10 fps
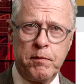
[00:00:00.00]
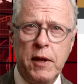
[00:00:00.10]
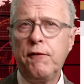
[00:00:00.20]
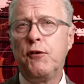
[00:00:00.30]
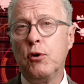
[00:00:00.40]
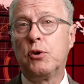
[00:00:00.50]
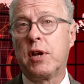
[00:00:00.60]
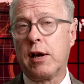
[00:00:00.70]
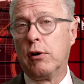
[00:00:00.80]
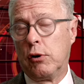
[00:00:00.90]
If you
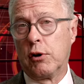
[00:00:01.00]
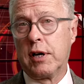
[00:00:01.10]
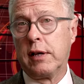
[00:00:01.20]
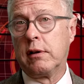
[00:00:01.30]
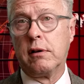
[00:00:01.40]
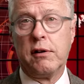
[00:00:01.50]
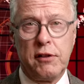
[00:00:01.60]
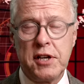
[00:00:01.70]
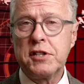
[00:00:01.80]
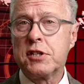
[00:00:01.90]
take a look at
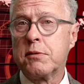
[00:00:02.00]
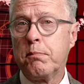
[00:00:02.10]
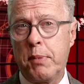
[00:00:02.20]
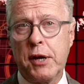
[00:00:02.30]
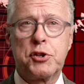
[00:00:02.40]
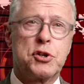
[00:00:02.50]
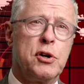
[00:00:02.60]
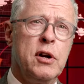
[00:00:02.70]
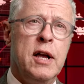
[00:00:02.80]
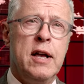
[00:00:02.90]
this
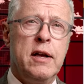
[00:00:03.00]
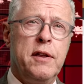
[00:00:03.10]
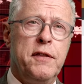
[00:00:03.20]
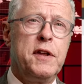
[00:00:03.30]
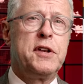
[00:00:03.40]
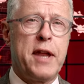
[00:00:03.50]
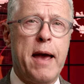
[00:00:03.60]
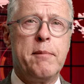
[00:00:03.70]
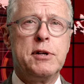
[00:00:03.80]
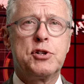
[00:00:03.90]
picture, the
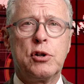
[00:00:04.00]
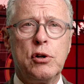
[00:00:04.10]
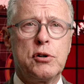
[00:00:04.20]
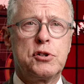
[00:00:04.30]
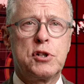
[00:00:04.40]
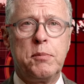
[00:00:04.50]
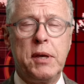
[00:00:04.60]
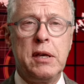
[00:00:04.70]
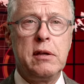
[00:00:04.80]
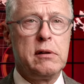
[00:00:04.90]
damage looks to
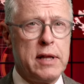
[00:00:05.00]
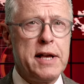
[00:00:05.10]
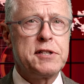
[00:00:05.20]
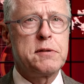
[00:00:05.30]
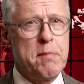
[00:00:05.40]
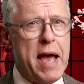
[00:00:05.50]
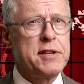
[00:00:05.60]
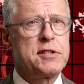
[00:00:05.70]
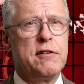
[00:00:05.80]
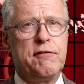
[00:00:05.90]
be less
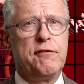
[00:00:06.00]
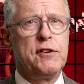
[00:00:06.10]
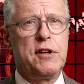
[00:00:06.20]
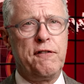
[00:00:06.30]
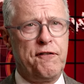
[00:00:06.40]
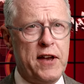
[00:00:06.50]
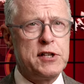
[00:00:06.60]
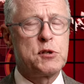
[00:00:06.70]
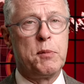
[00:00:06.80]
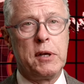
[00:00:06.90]
massive
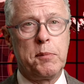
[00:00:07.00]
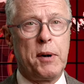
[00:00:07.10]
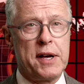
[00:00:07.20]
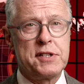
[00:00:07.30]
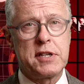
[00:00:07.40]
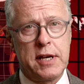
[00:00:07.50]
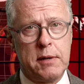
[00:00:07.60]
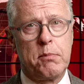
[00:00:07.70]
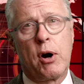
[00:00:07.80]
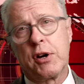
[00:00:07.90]
defacement by
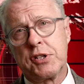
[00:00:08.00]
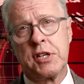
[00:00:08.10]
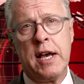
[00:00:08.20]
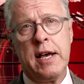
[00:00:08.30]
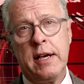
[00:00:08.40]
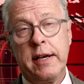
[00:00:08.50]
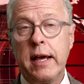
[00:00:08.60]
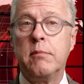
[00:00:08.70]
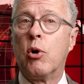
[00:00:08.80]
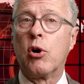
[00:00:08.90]
skid marks
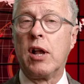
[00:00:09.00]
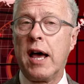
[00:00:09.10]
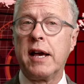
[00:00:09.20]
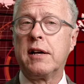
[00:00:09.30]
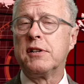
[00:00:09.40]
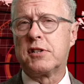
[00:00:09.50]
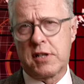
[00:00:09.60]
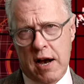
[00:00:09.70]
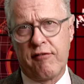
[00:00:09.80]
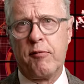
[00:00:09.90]
and more like
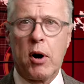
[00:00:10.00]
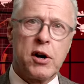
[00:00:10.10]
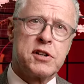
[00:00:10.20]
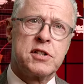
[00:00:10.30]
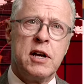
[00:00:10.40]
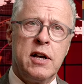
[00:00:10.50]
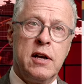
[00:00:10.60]
scuff marks.